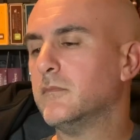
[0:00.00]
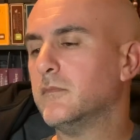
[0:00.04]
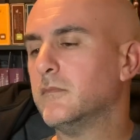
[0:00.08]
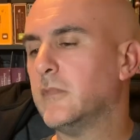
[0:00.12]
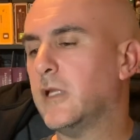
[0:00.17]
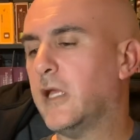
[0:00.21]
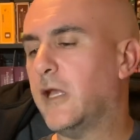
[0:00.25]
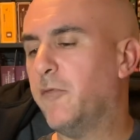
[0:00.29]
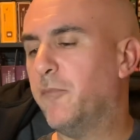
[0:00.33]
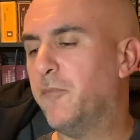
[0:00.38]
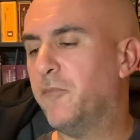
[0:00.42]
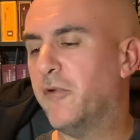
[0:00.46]

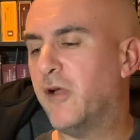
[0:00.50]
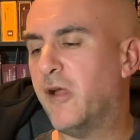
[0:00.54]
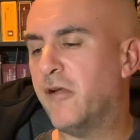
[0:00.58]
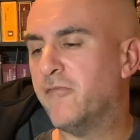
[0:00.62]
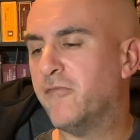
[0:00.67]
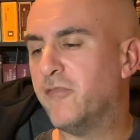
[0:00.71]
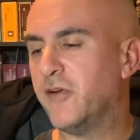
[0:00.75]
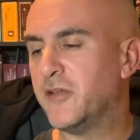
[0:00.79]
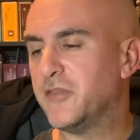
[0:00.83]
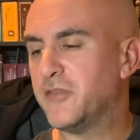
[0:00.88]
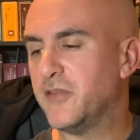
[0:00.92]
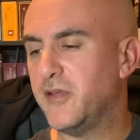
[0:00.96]
I
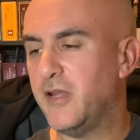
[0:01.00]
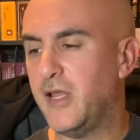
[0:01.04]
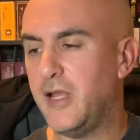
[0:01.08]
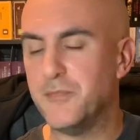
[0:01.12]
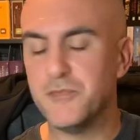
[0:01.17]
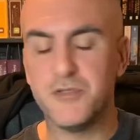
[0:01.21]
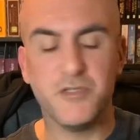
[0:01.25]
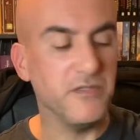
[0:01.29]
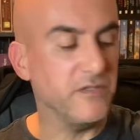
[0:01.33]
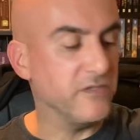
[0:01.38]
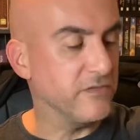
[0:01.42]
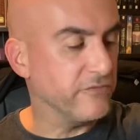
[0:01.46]
forget the names
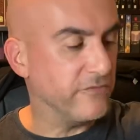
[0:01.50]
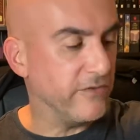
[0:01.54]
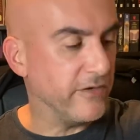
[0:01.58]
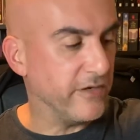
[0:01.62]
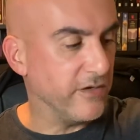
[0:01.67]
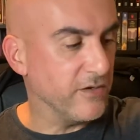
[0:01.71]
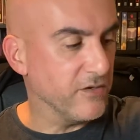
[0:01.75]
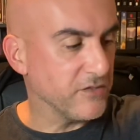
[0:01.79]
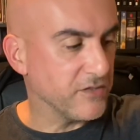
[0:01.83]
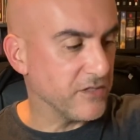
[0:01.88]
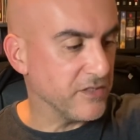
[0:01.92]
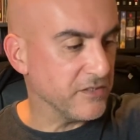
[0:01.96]
of these
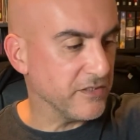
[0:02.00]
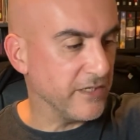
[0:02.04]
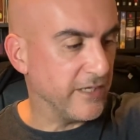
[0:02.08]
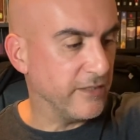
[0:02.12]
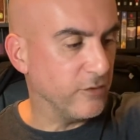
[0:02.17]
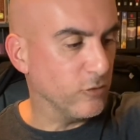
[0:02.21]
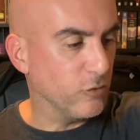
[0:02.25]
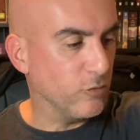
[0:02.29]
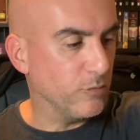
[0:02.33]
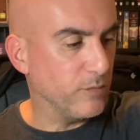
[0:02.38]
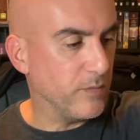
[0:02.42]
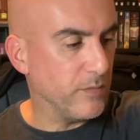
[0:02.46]
figures because I
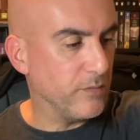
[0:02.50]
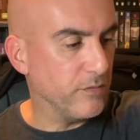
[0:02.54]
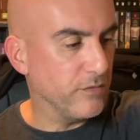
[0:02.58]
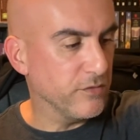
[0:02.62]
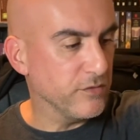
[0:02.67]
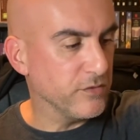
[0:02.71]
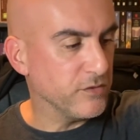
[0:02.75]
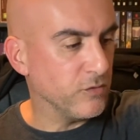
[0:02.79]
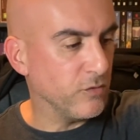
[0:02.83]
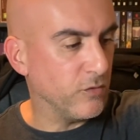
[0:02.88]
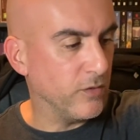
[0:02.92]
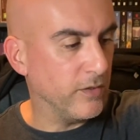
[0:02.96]
don't remember
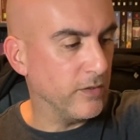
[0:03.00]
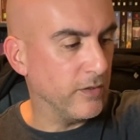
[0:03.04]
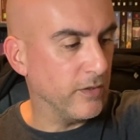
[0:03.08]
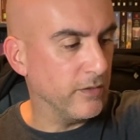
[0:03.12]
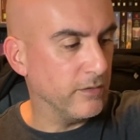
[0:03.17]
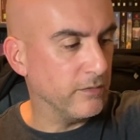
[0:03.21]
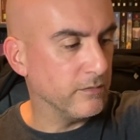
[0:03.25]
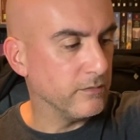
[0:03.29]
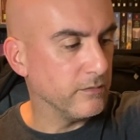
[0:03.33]
this toy line.